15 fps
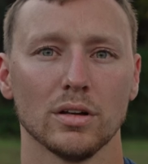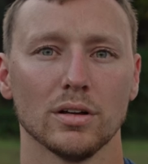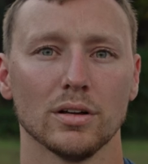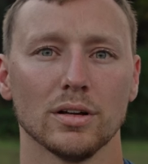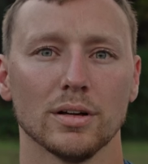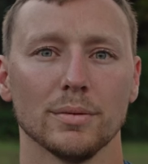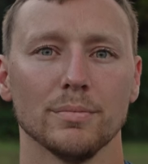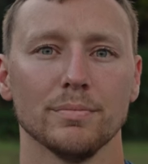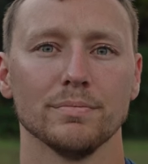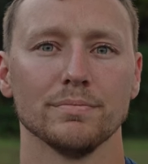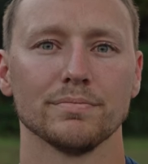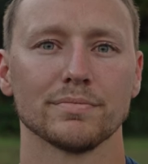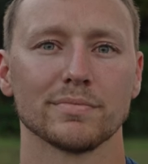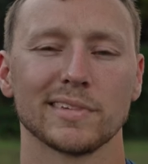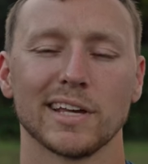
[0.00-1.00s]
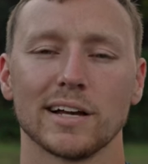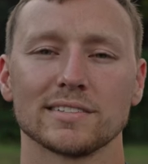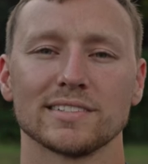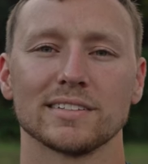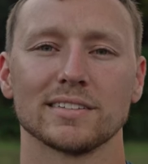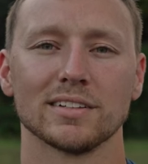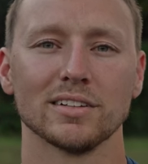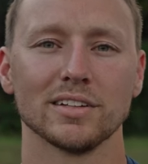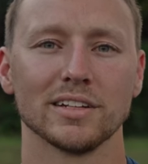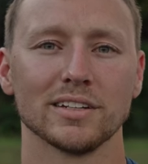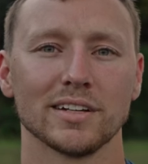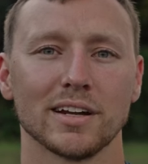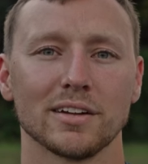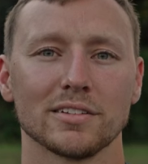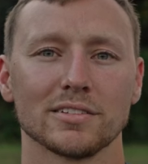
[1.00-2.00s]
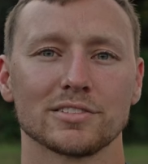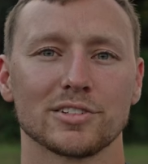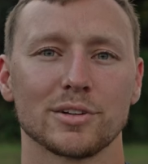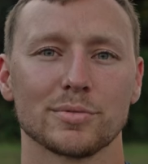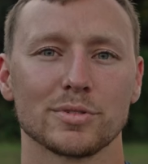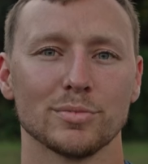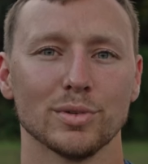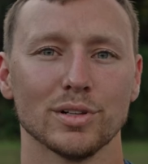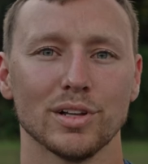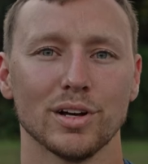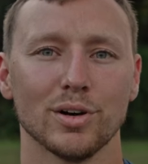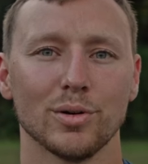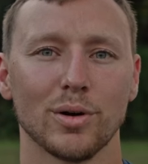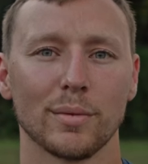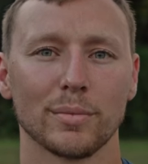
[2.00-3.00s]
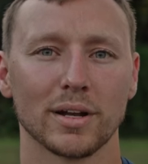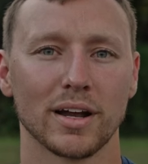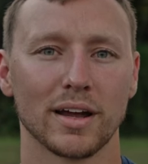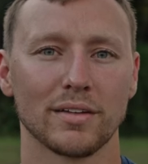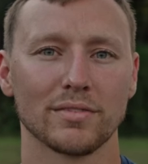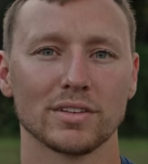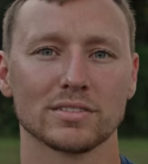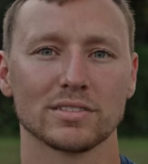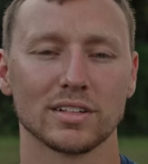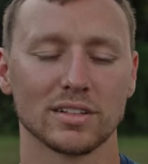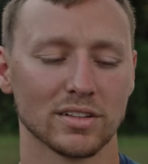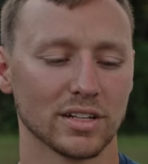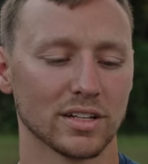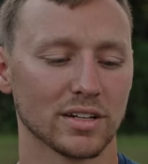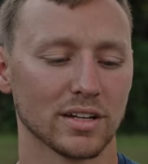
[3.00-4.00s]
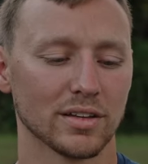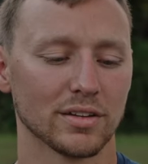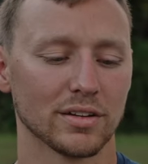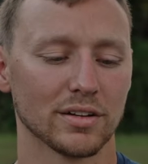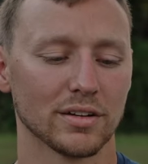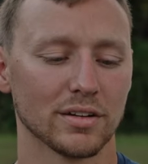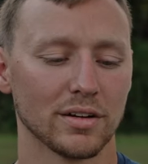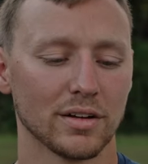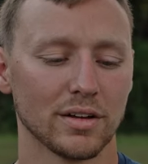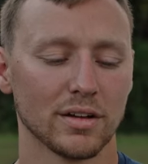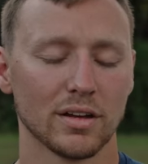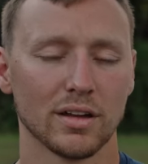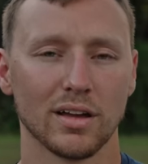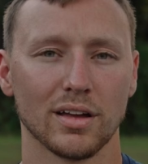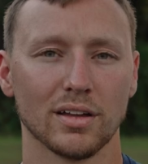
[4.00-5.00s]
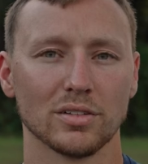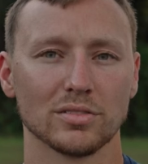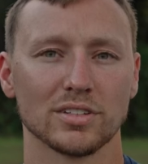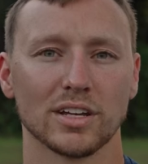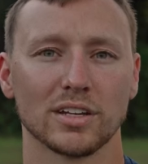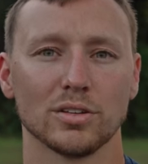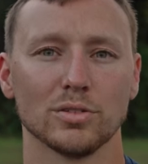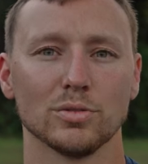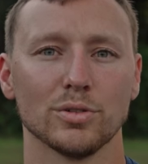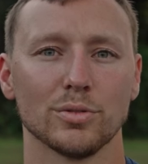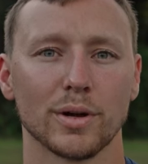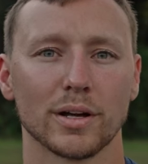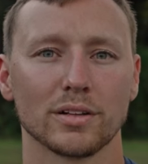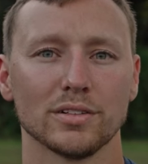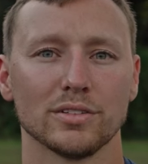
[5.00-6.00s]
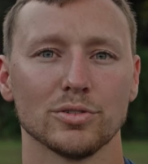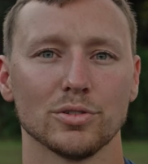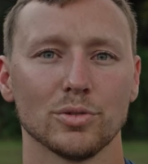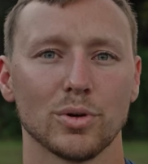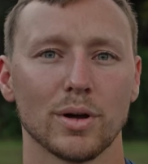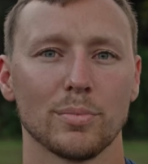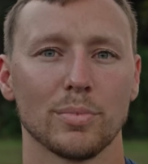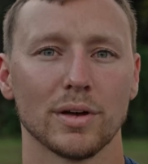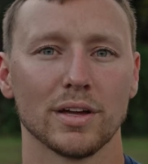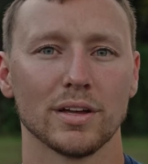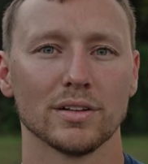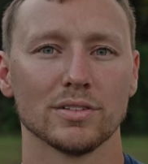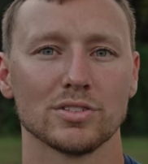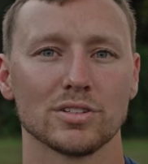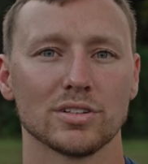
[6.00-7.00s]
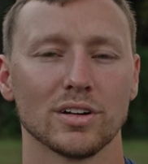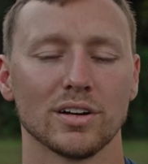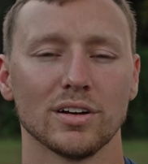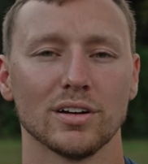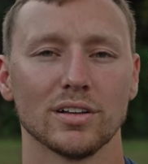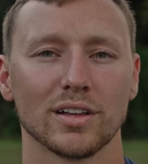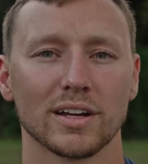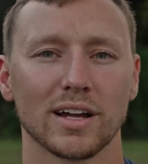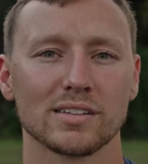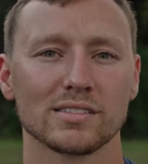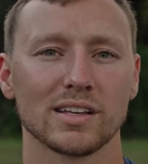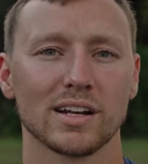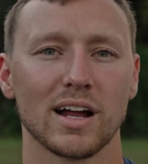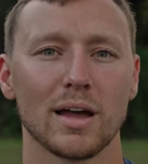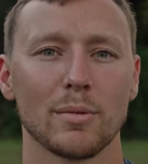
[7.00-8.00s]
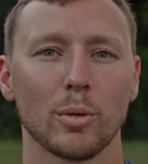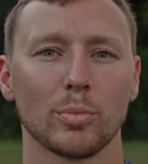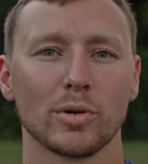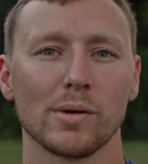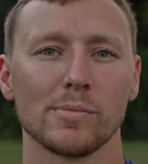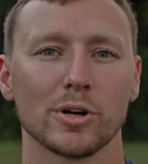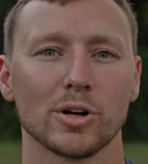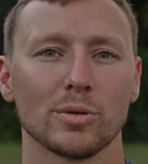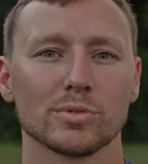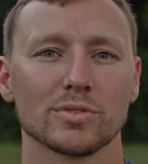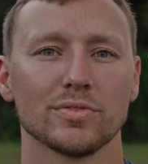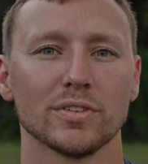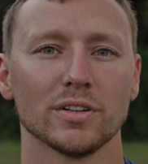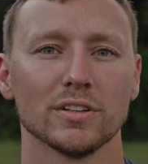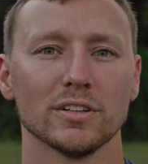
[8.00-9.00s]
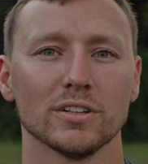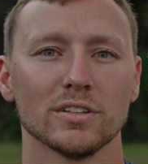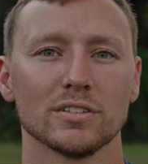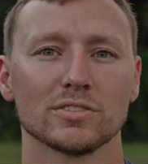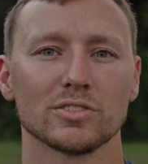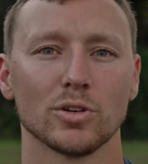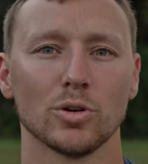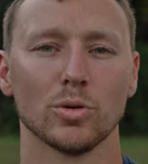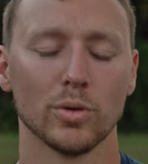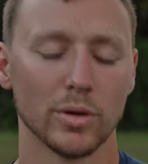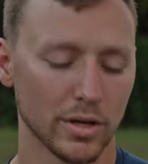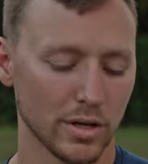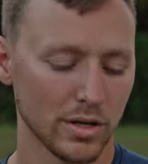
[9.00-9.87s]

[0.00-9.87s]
Uh, guys hit the link down in the description below. I'm going to have this thing linked down there. It'll take you directly to the web page. Uh, like I said, I am a Primary Arms affiliate, so